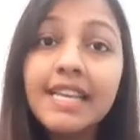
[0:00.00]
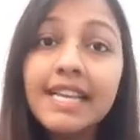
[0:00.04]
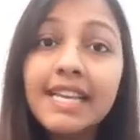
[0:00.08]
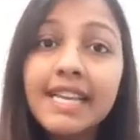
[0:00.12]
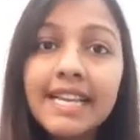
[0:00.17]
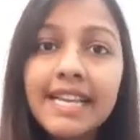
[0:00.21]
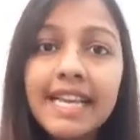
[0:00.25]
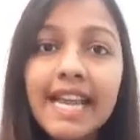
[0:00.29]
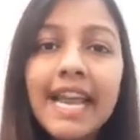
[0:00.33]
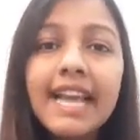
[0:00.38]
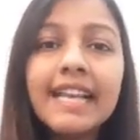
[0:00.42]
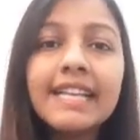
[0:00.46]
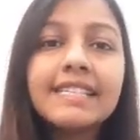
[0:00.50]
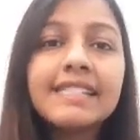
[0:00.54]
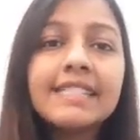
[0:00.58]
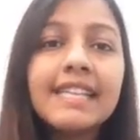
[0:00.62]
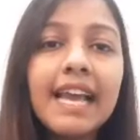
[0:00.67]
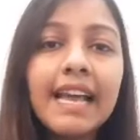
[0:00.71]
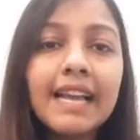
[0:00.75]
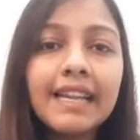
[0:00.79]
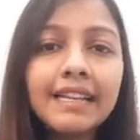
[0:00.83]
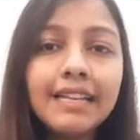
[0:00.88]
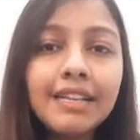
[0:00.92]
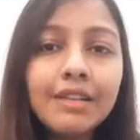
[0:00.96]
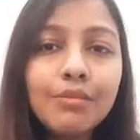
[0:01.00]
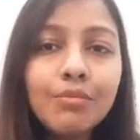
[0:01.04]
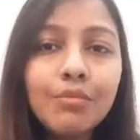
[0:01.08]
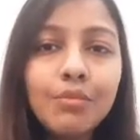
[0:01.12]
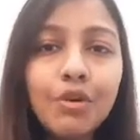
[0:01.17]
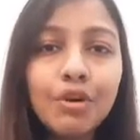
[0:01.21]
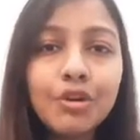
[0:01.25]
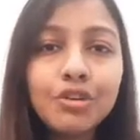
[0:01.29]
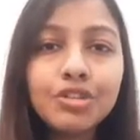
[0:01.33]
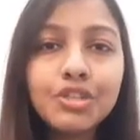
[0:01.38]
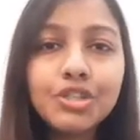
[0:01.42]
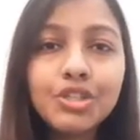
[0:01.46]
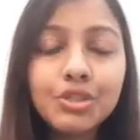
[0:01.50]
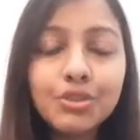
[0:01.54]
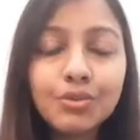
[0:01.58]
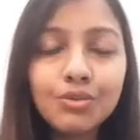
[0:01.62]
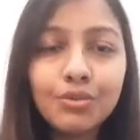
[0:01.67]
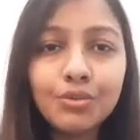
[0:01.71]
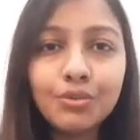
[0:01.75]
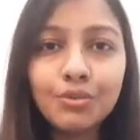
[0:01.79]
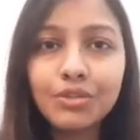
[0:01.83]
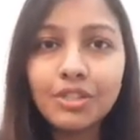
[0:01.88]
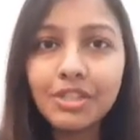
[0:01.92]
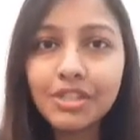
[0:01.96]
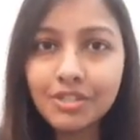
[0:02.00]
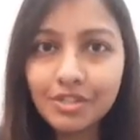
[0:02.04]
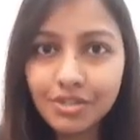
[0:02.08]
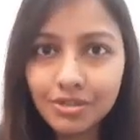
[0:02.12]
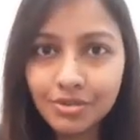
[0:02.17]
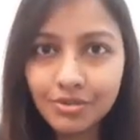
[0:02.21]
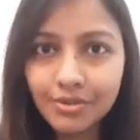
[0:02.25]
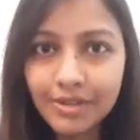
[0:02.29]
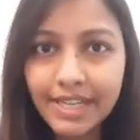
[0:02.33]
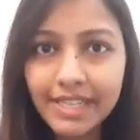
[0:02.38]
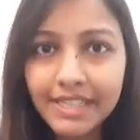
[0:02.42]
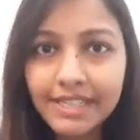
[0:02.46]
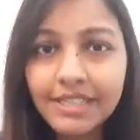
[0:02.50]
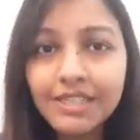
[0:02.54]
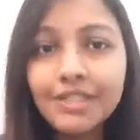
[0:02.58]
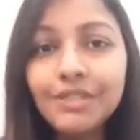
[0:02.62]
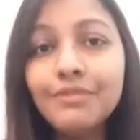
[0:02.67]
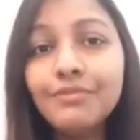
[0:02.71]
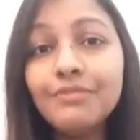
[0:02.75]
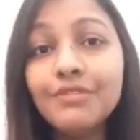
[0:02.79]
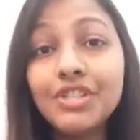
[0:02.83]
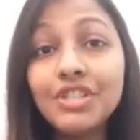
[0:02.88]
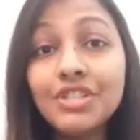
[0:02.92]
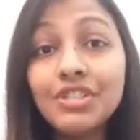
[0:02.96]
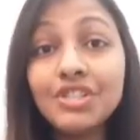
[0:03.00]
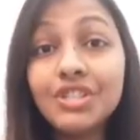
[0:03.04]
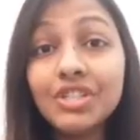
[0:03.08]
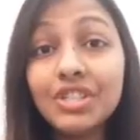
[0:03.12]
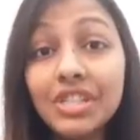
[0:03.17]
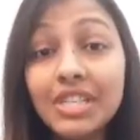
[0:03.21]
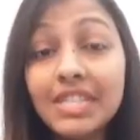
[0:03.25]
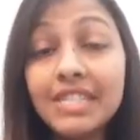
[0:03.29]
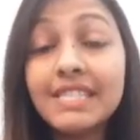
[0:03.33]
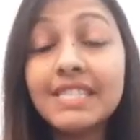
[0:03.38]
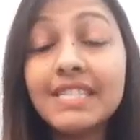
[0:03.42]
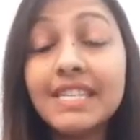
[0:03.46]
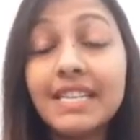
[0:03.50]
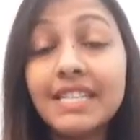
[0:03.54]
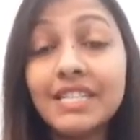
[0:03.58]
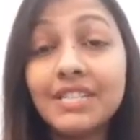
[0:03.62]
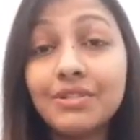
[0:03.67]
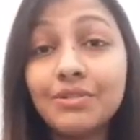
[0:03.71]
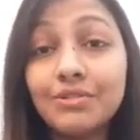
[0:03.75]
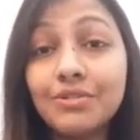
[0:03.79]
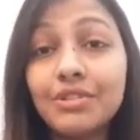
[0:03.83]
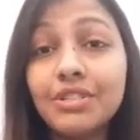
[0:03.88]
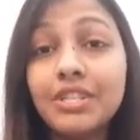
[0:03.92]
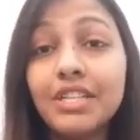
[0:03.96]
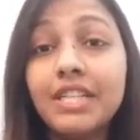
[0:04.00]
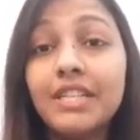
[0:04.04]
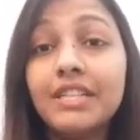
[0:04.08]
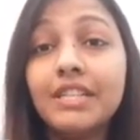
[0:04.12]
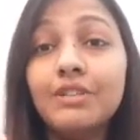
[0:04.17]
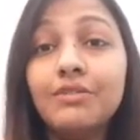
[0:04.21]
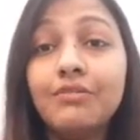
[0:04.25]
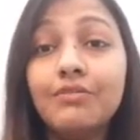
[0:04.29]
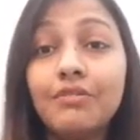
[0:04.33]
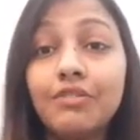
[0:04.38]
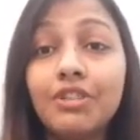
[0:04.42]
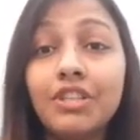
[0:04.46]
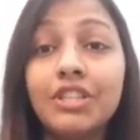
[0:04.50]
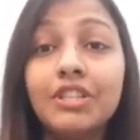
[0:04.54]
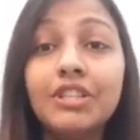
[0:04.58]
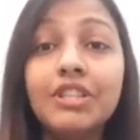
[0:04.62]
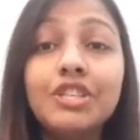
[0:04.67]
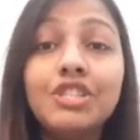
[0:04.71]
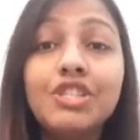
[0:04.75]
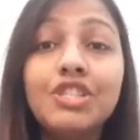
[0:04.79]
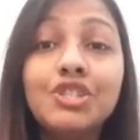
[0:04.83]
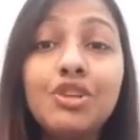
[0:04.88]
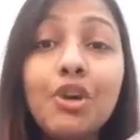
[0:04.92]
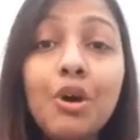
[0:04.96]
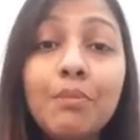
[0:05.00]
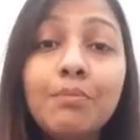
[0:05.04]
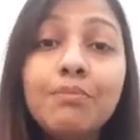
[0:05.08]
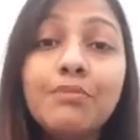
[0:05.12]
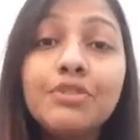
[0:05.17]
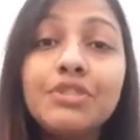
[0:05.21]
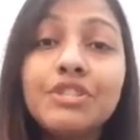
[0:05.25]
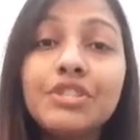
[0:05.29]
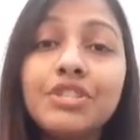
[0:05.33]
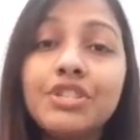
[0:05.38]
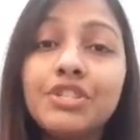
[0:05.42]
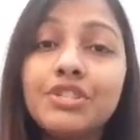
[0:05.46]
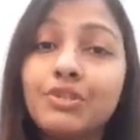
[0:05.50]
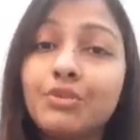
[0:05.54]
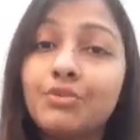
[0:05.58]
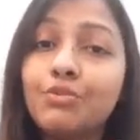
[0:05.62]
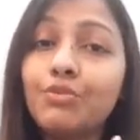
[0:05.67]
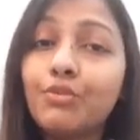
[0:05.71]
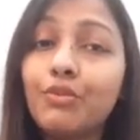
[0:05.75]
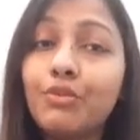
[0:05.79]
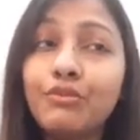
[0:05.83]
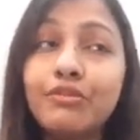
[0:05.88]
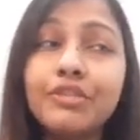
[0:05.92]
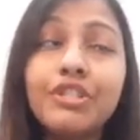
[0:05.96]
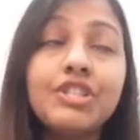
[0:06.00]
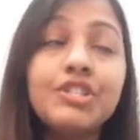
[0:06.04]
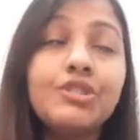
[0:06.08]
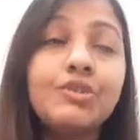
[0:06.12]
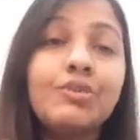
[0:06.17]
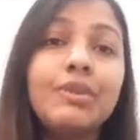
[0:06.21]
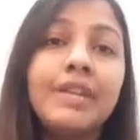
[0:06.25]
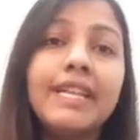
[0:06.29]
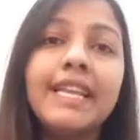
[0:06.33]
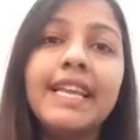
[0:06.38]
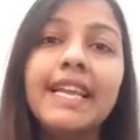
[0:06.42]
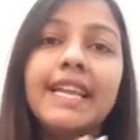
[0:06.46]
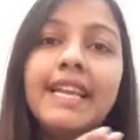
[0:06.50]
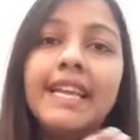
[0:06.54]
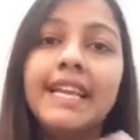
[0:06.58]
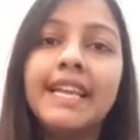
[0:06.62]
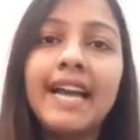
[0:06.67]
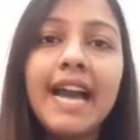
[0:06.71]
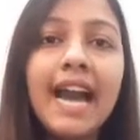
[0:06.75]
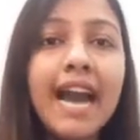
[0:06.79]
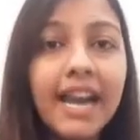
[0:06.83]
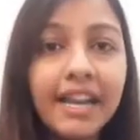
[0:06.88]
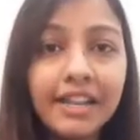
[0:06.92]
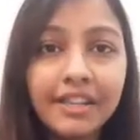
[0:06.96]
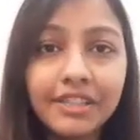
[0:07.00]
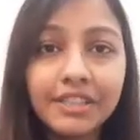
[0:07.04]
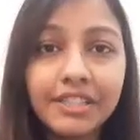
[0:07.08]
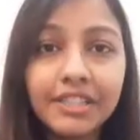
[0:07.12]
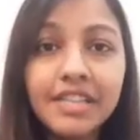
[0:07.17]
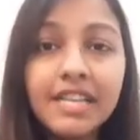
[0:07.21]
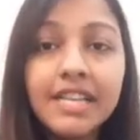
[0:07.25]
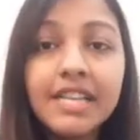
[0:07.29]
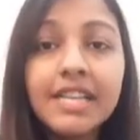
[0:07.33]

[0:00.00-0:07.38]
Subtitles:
He exactly wants to know the strength which is associated with the job position for which you are getting hired.